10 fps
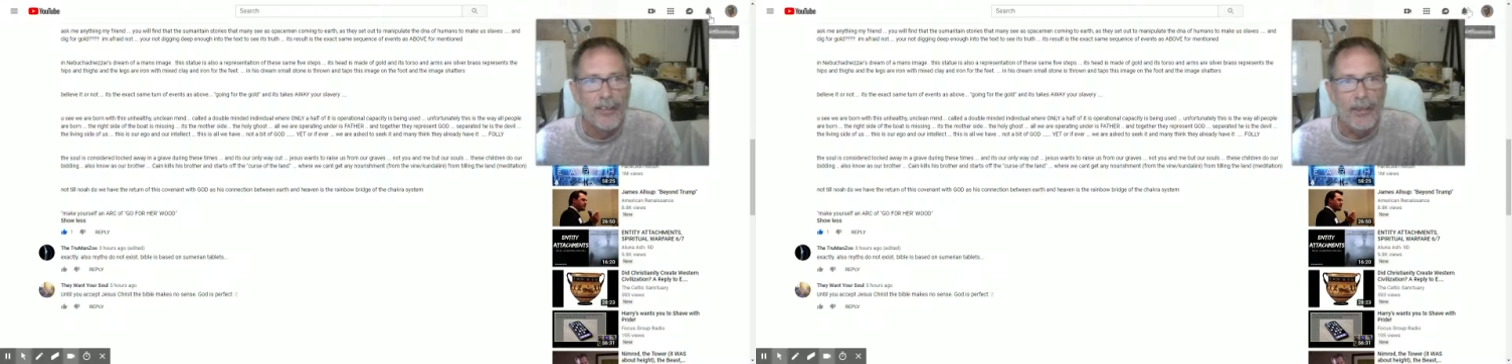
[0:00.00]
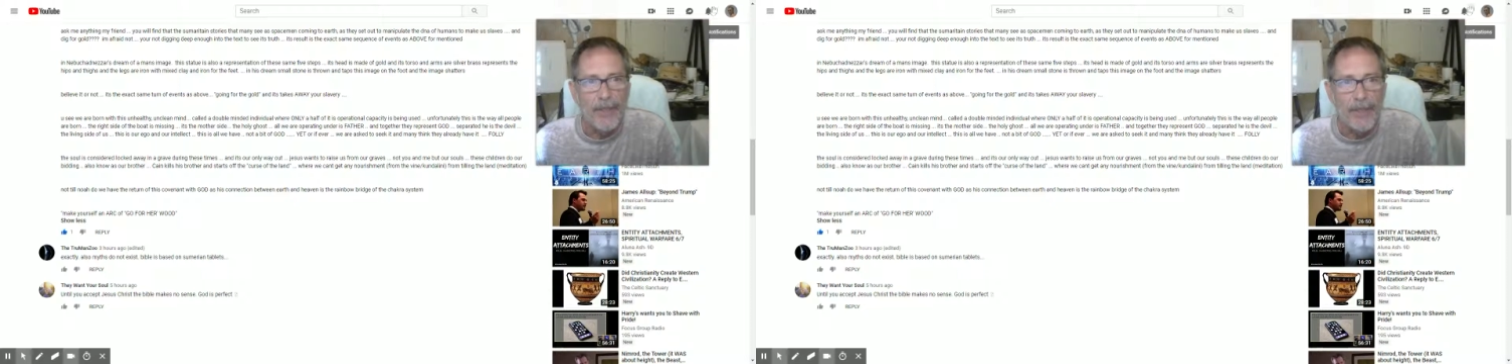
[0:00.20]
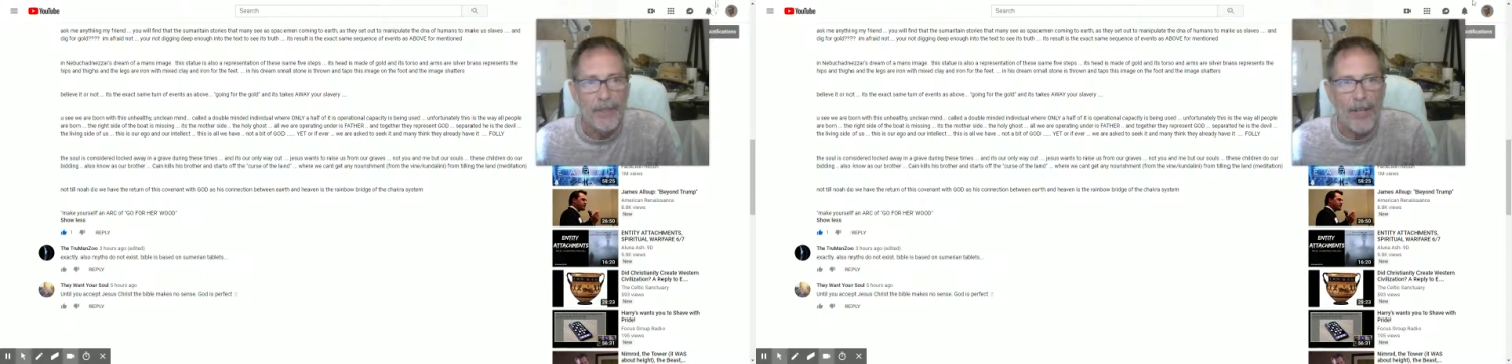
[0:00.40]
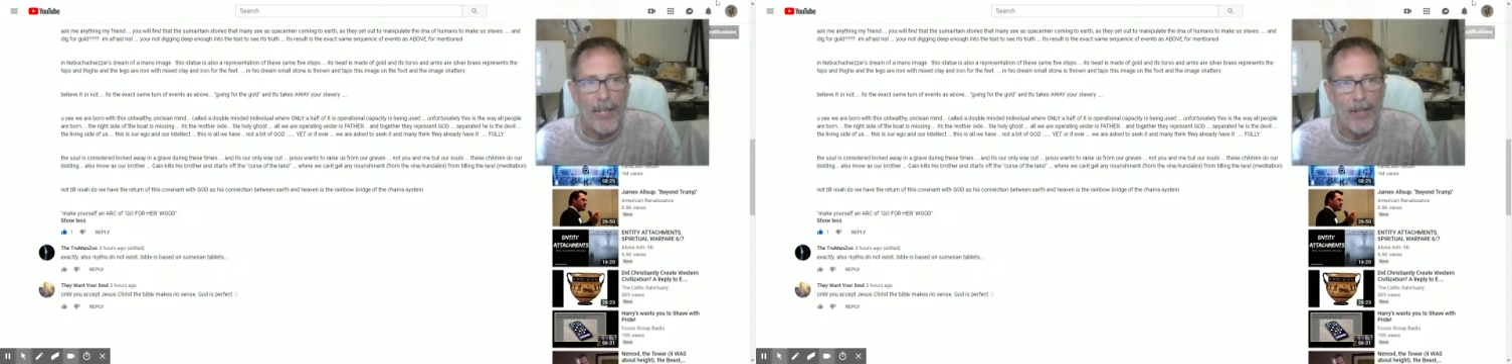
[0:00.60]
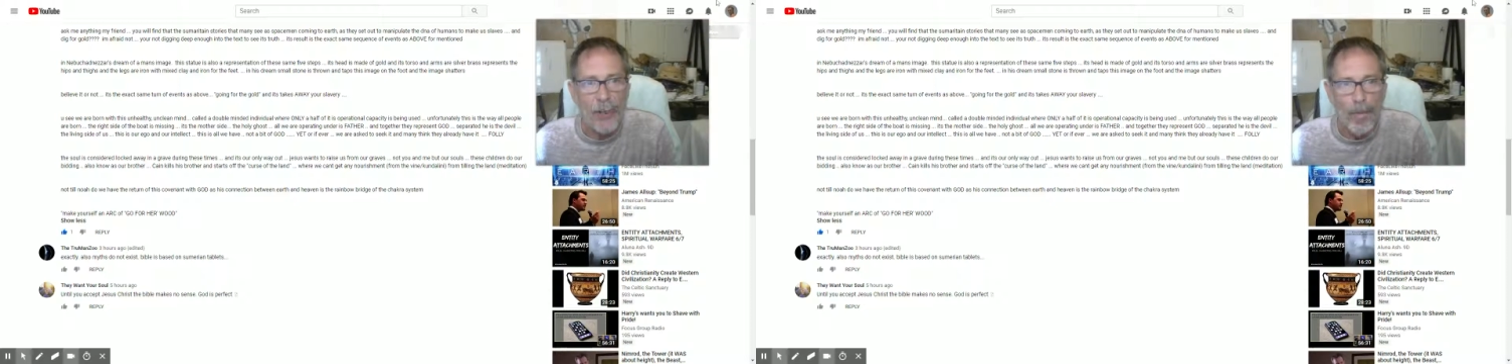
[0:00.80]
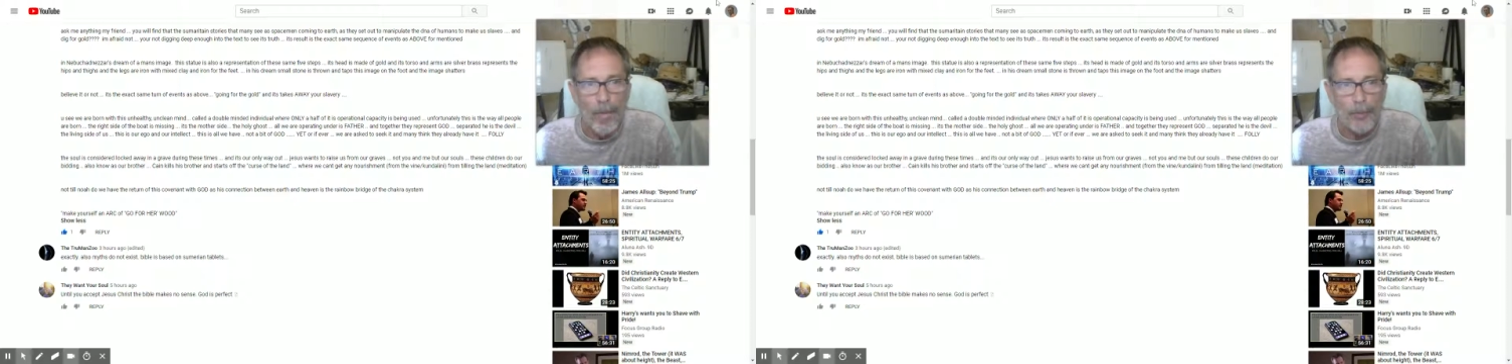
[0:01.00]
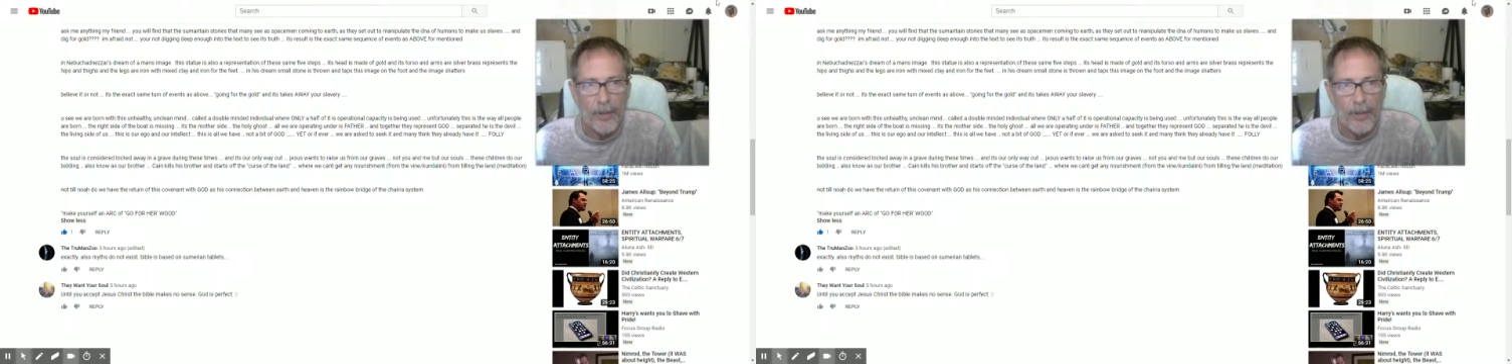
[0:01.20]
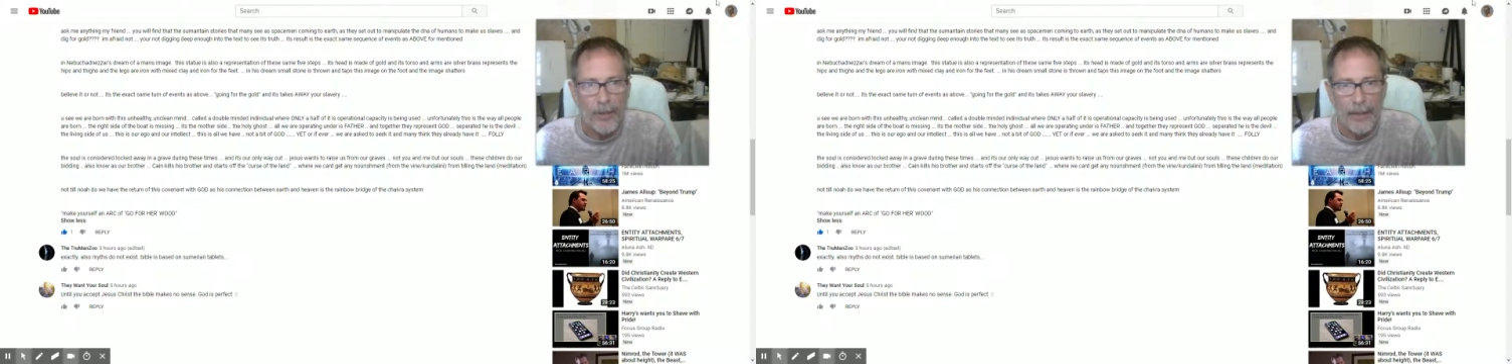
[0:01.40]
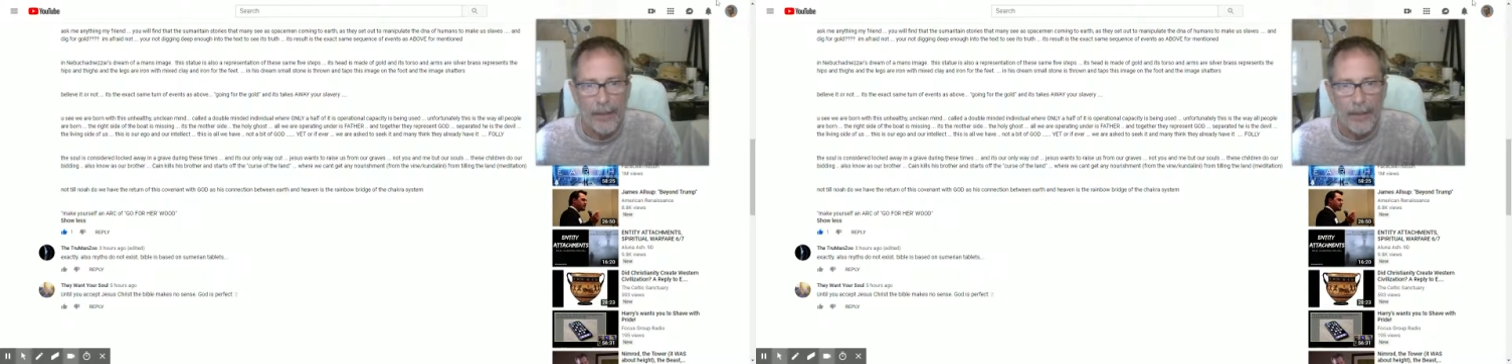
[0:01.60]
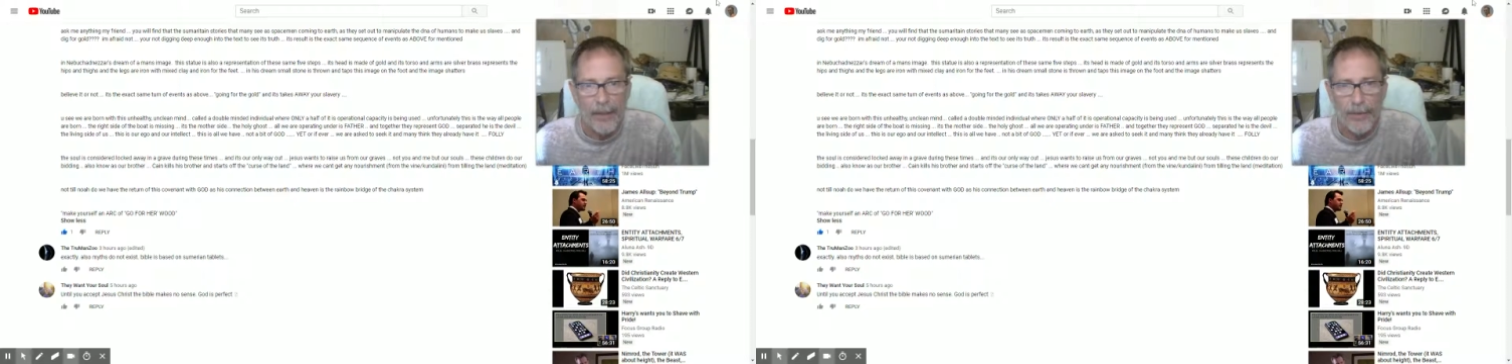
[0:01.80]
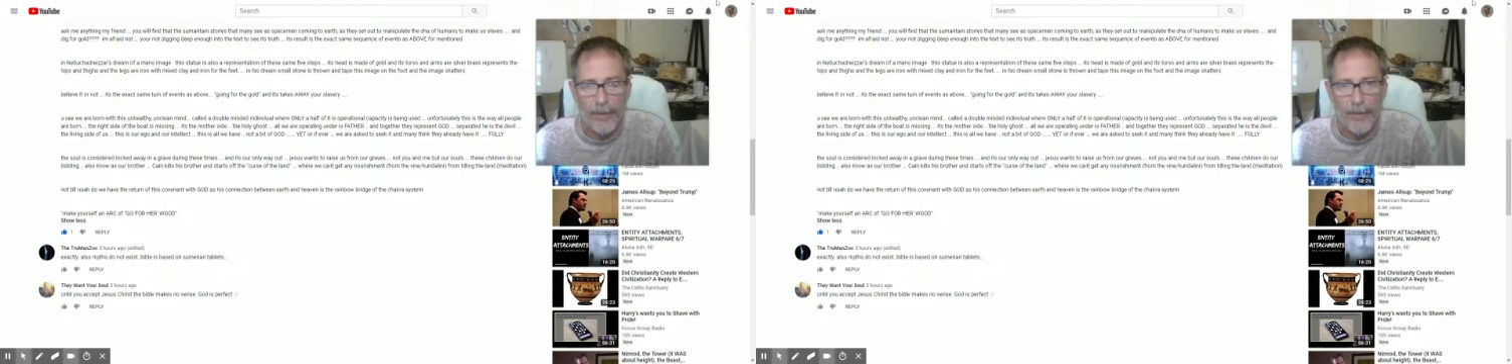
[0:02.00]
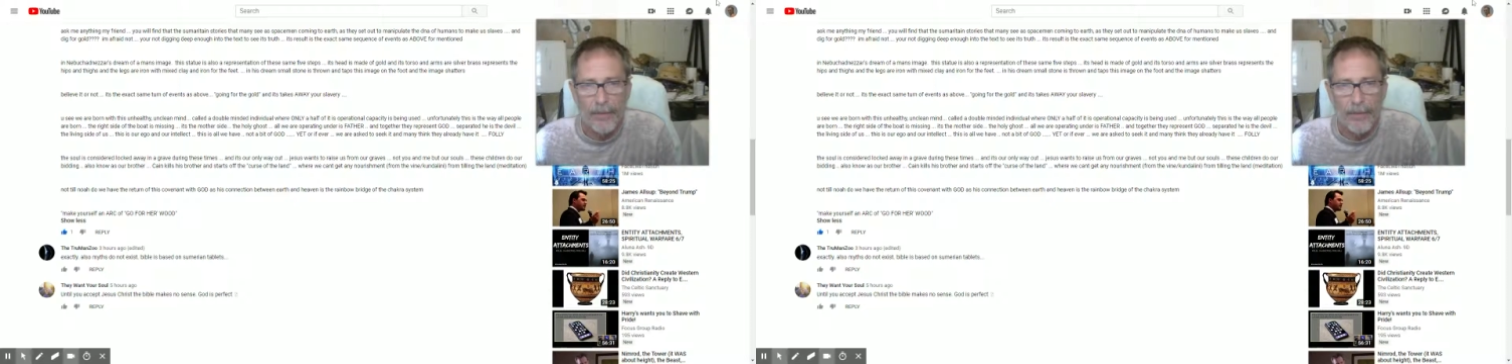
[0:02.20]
But see you guys. Hope you got something out of this.